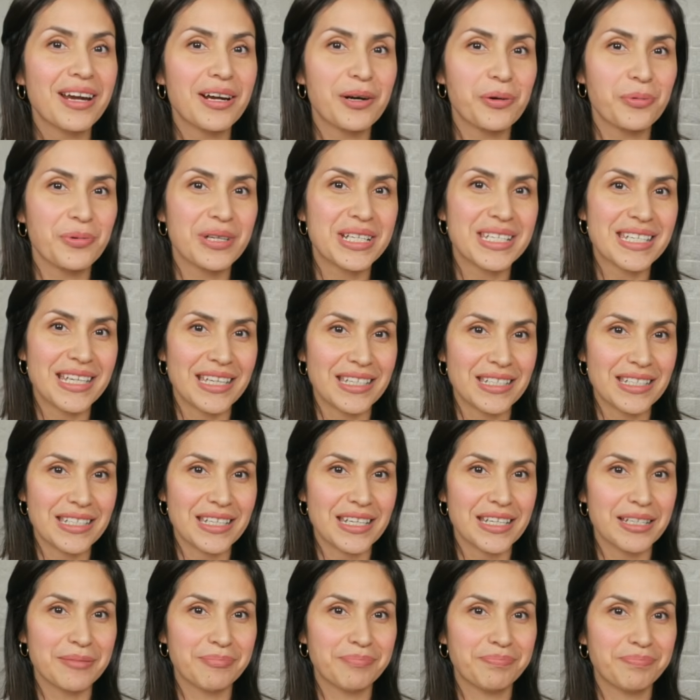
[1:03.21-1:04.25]

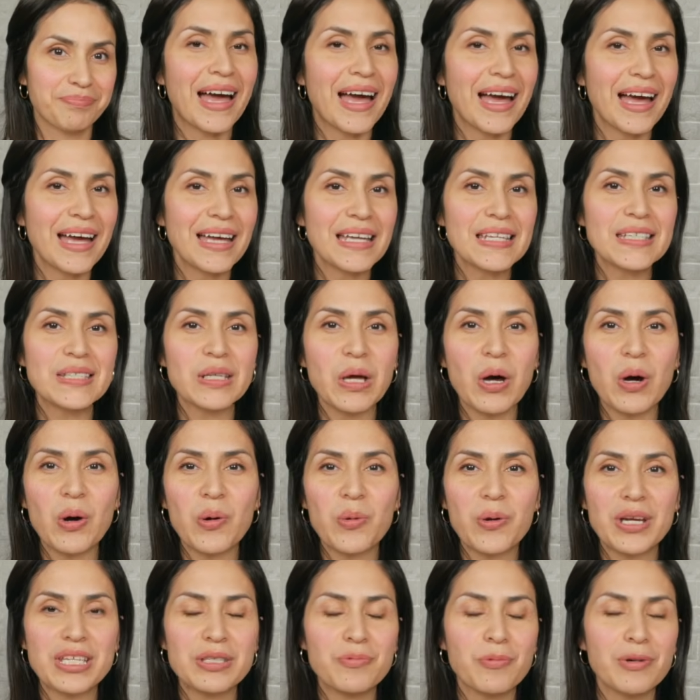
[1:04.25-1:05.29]
retention. As
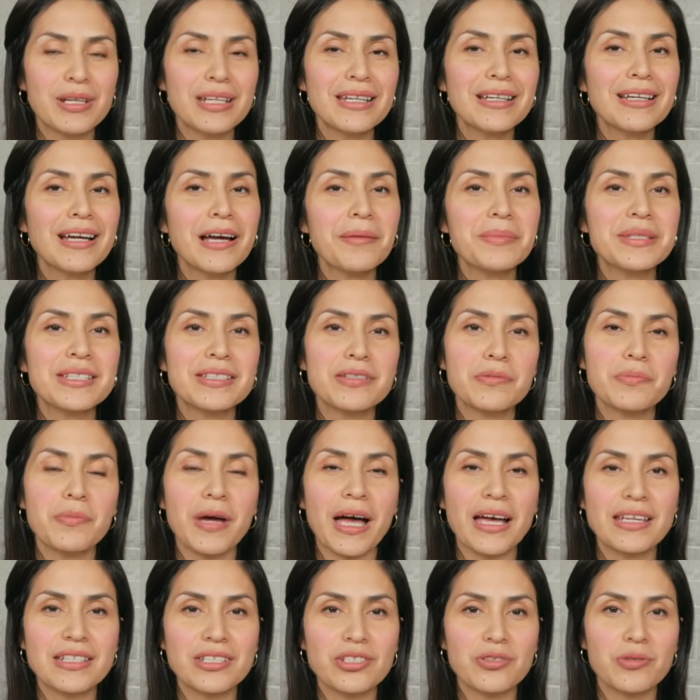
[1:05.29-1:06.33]
always, when it comes to
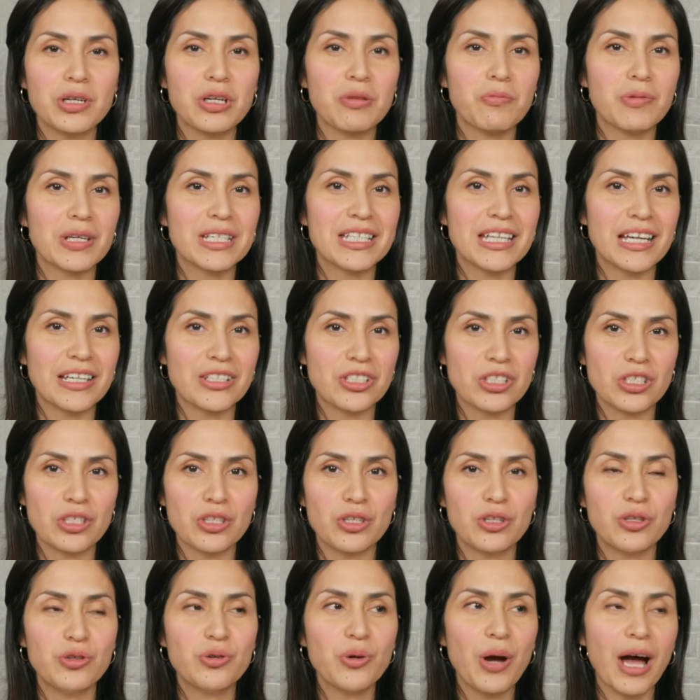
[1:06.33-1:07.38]
mastering retention,
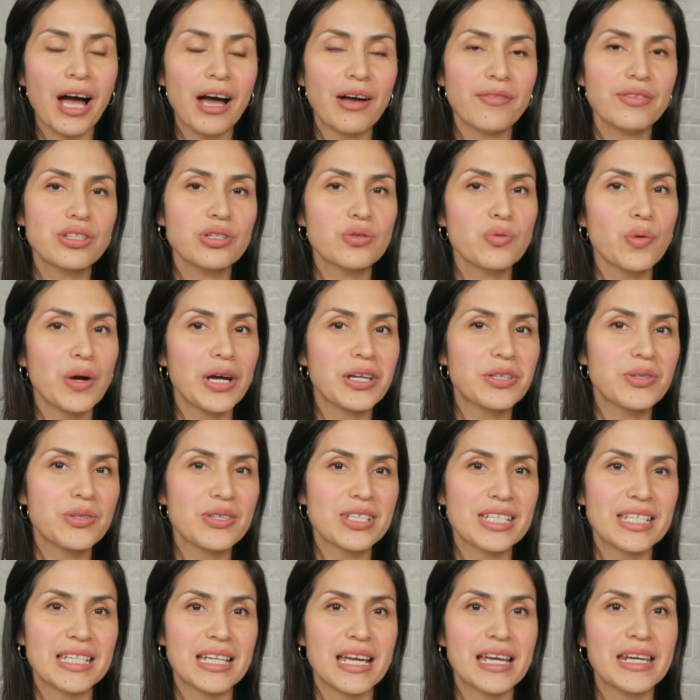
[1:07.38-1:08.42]
you have to
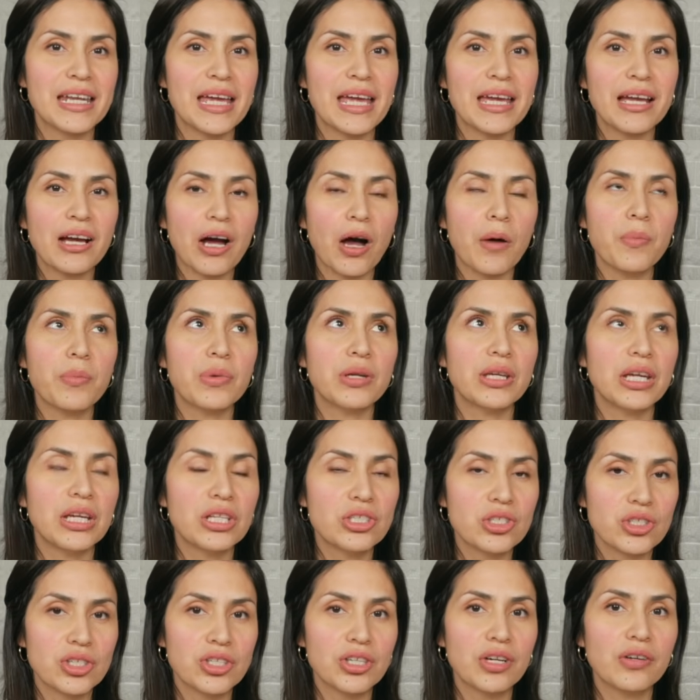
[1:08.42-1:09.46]
understand a
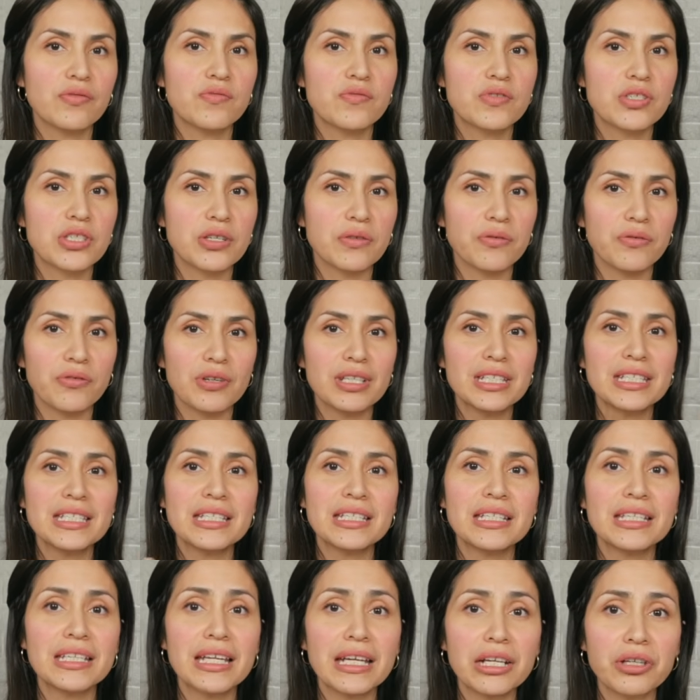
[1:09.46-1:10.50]
combination of different
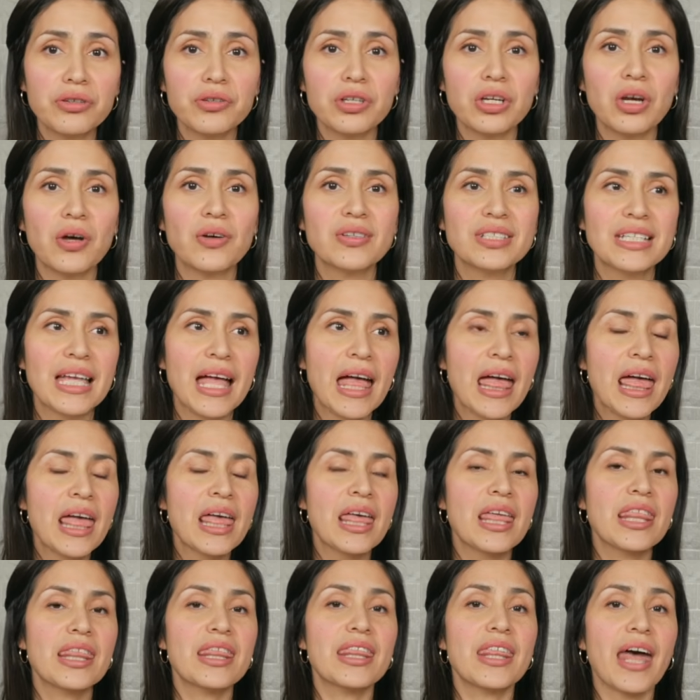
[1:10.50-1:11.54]
scenarios
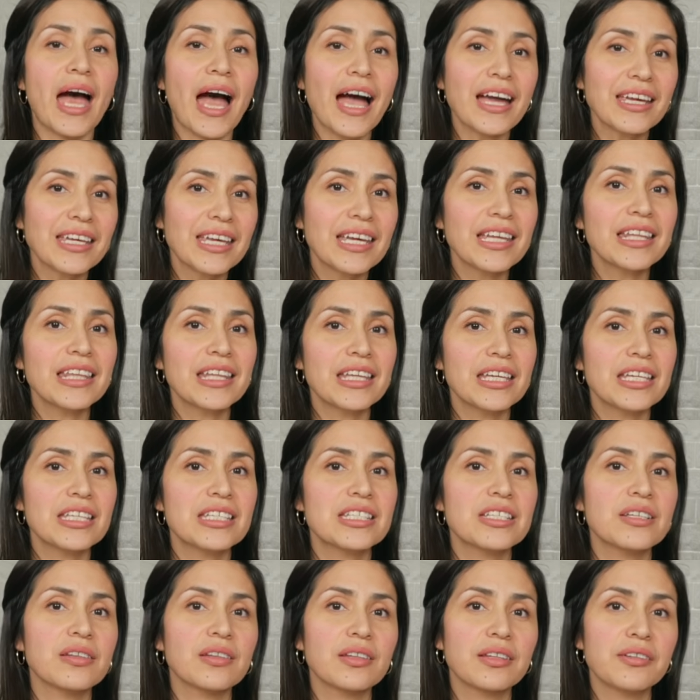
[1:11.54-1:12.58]
that can lead
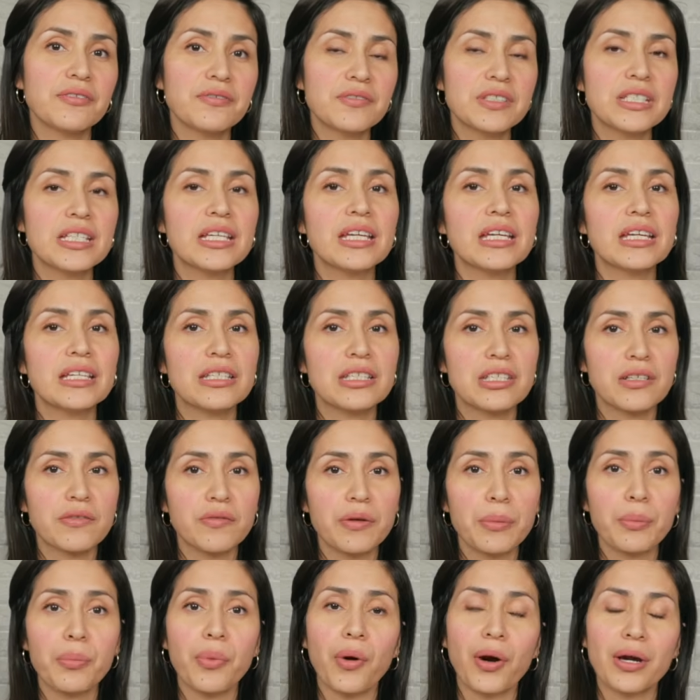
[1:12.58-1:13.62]
to lifting in
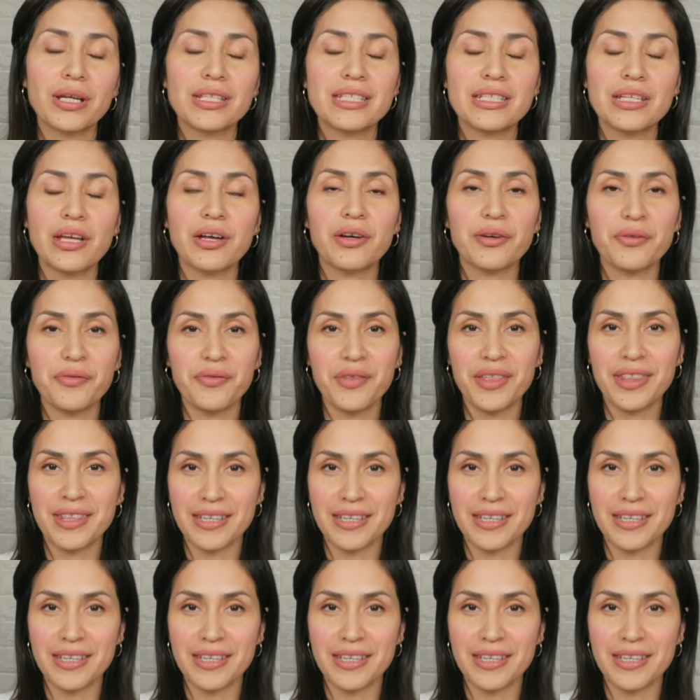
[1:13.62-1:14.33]
different parts of the